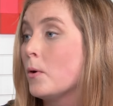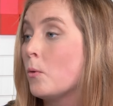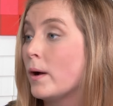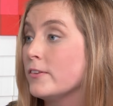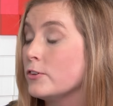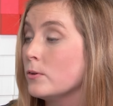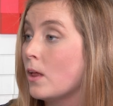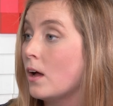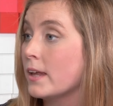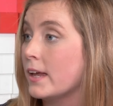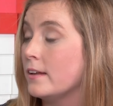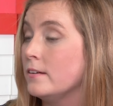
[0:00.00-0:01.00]
But once you
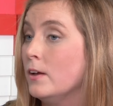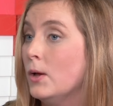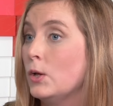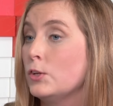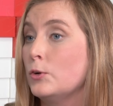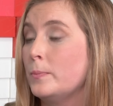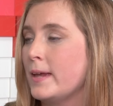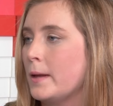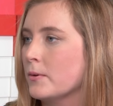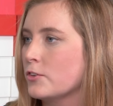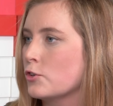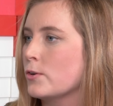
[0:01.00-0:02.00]
log in, you'll be
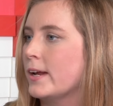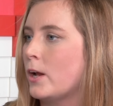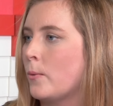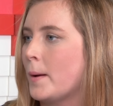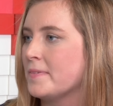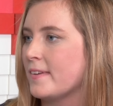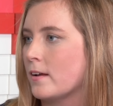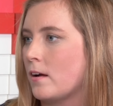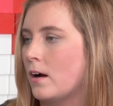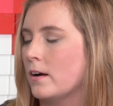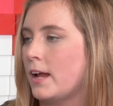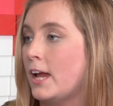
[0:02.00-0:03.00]
able to create a website
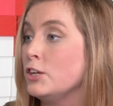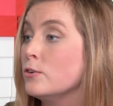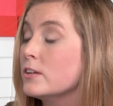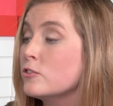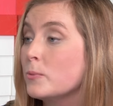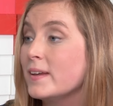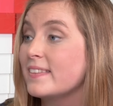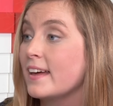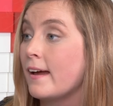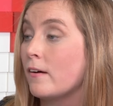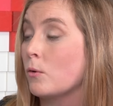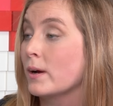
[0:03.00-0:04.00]
card, and you can tweet
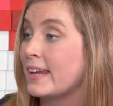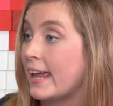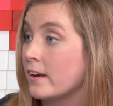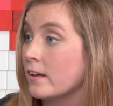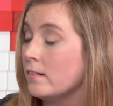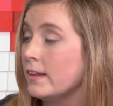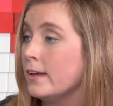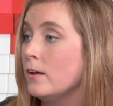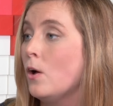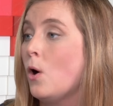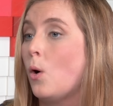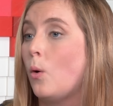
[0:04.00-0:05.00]
that out organically,
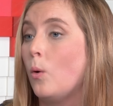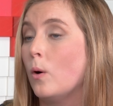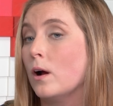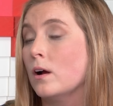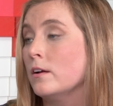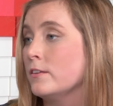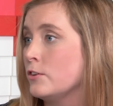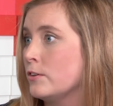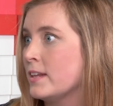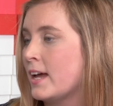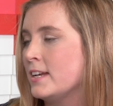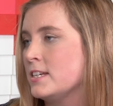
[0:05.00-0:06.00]
or
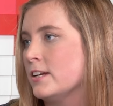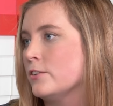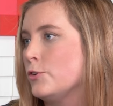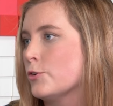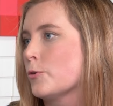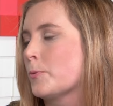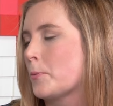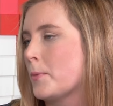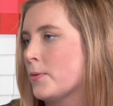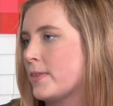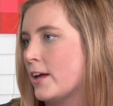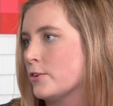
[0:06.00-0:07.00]
the idea is you could
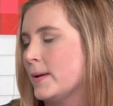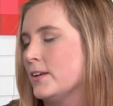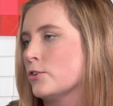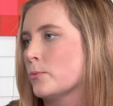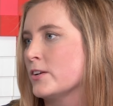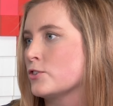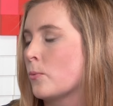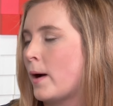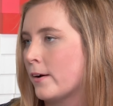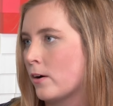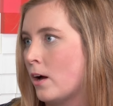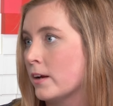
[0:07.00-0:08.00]
promote that tweet to reach a
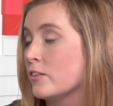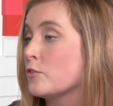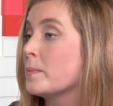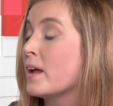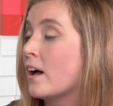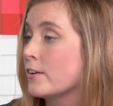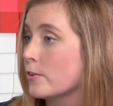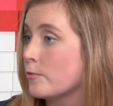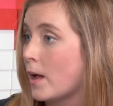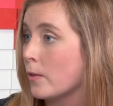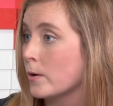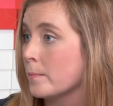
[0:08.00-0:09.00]
wider audience beyond your
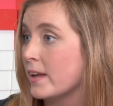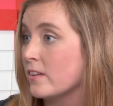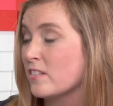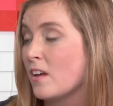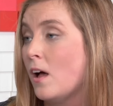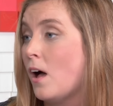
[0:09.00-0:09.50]
follower base.